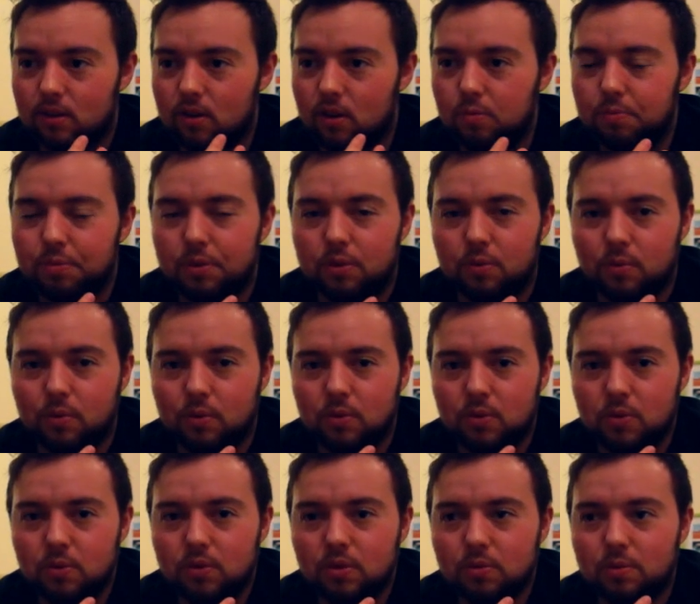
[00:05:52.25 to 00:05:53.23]
open
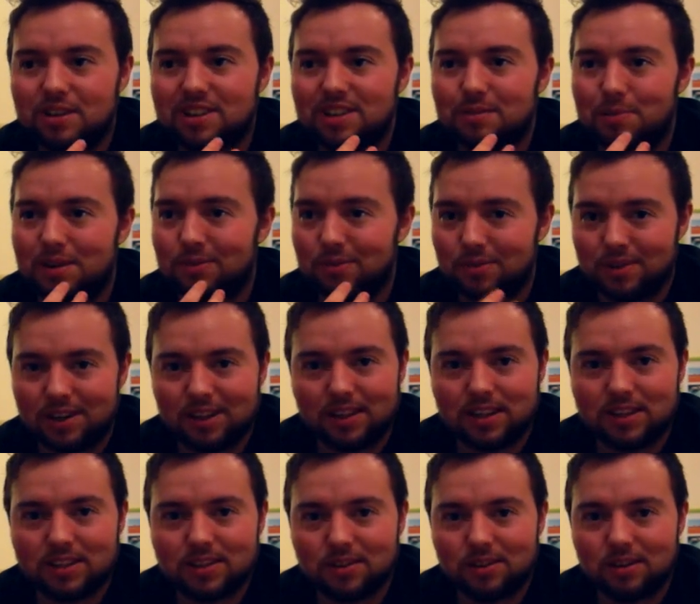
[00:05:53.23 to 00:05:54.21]
wound, which has been
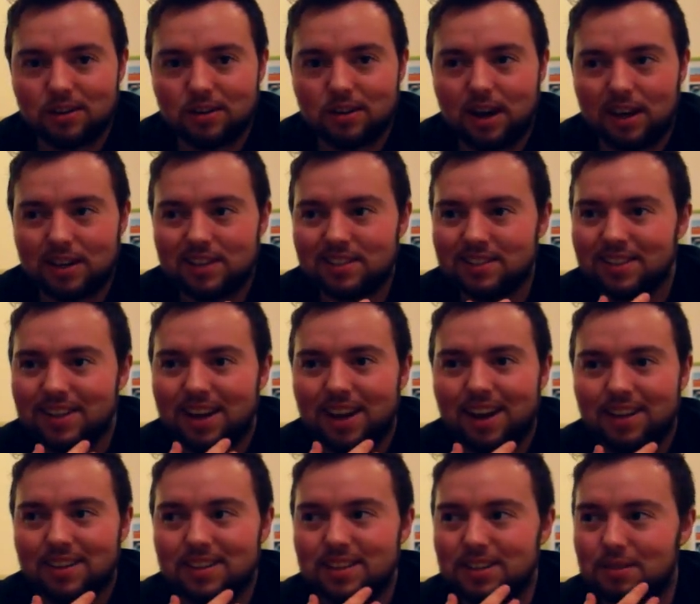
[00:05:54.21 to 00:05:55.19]
really sore. I still
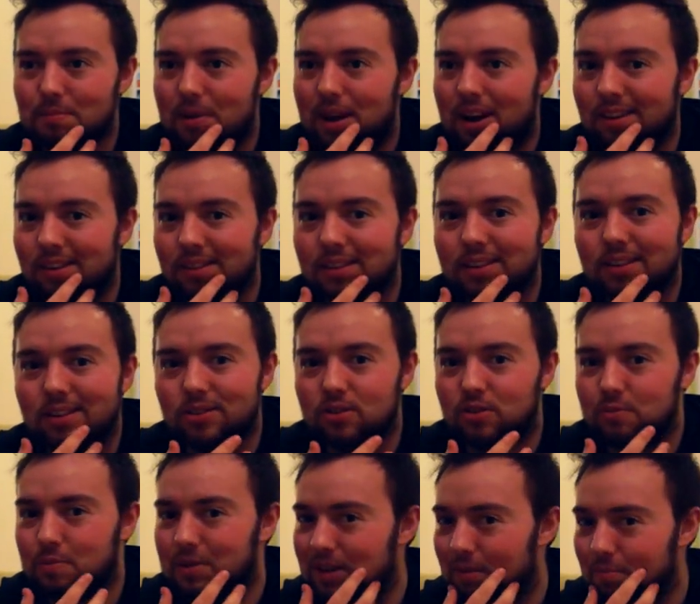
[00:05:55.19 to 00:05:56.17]
can't smile
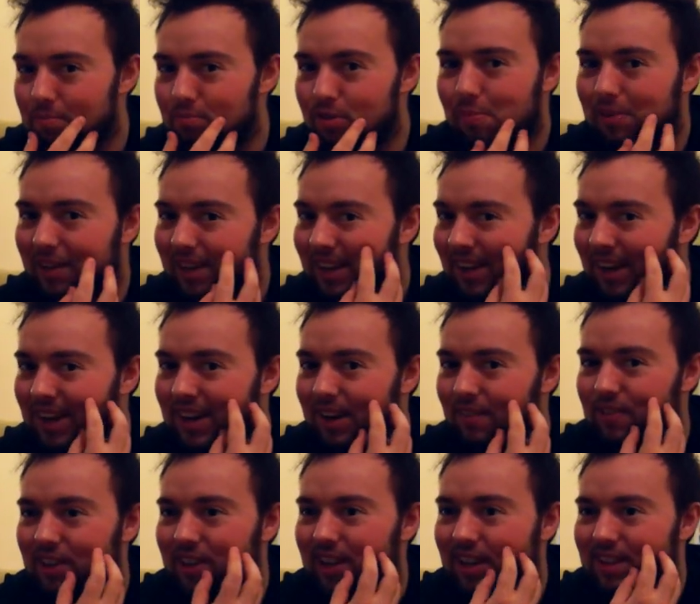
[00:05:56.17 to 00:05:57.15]
100% properly. Like, I
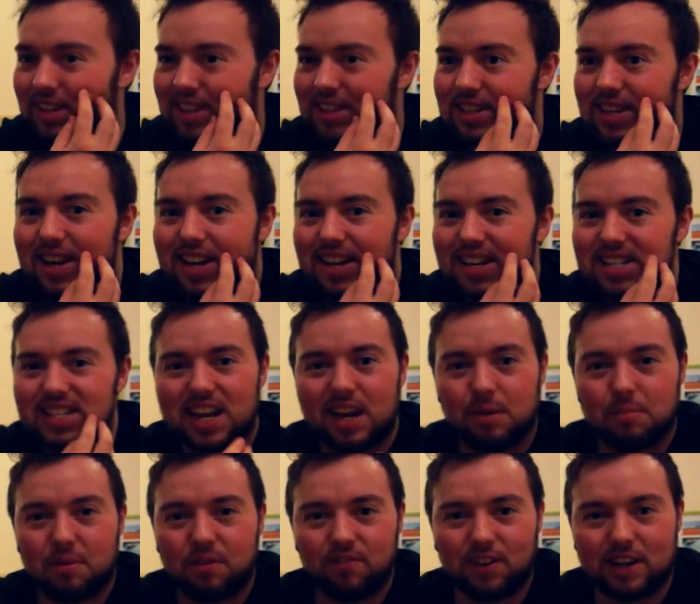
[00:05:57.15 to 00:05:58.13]
feel like this side
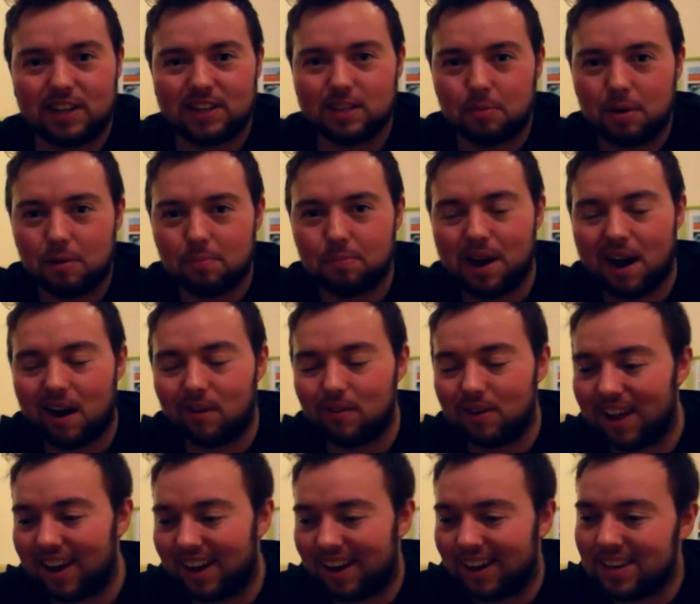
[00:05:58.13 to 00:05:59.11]
of my face is a bit
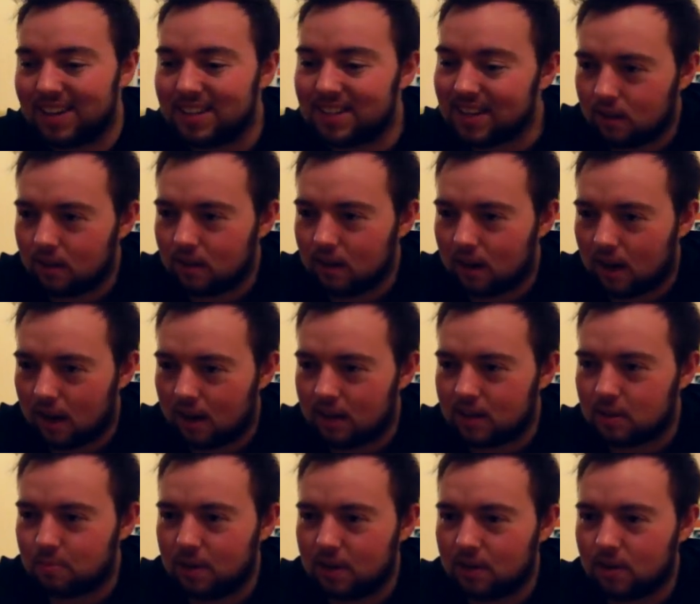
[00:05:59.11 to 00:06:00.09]
paralysed. Yeah,
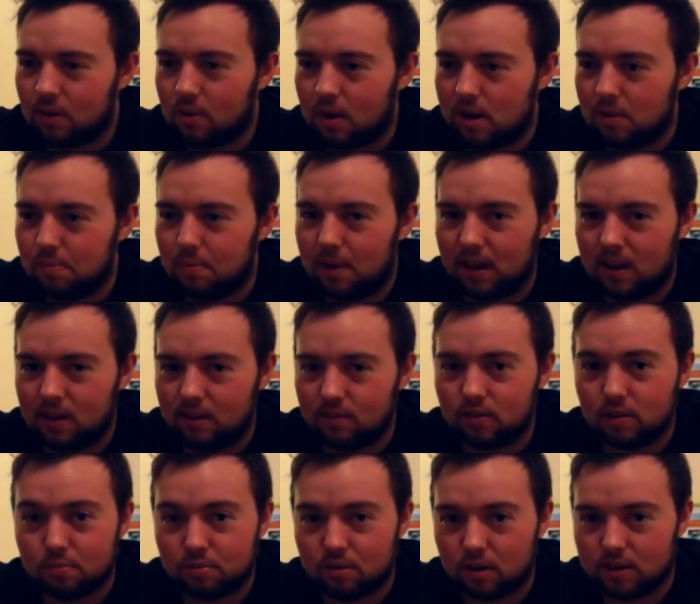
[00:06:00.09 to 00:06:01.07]
it's been quite a
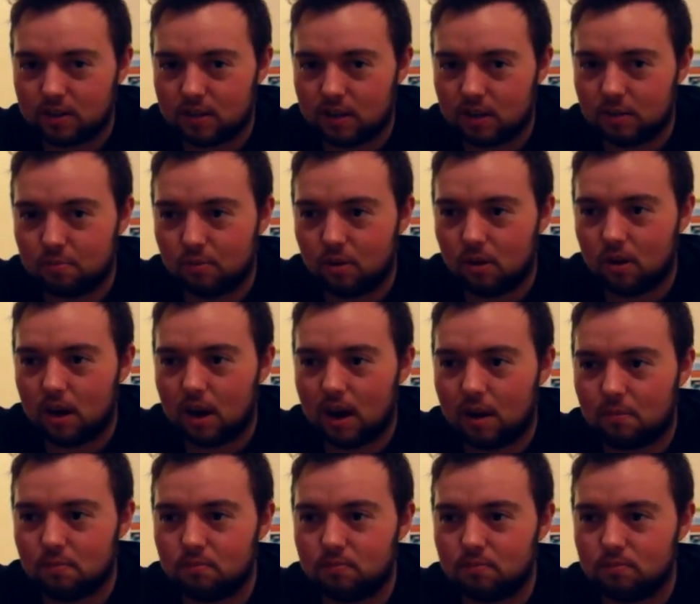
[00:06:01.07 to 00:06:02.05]
painful process, but
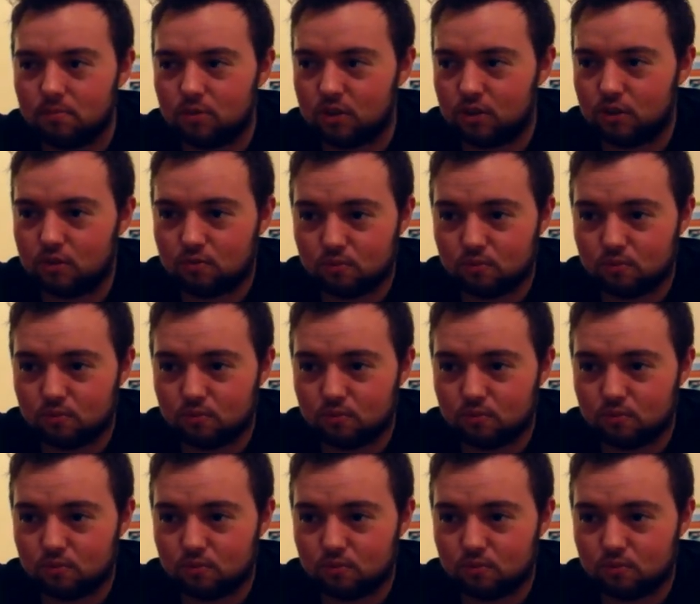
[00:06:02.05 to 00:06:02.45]
I'm just